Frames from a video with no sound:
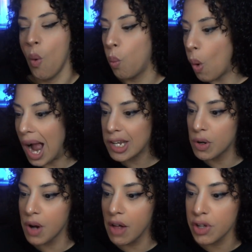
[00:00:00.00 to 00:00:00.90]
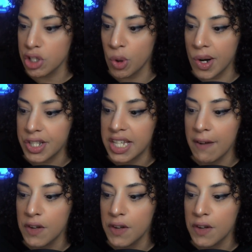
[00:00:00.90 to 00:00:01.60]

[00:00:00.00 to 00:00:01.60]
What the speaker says: Why don't all the stores give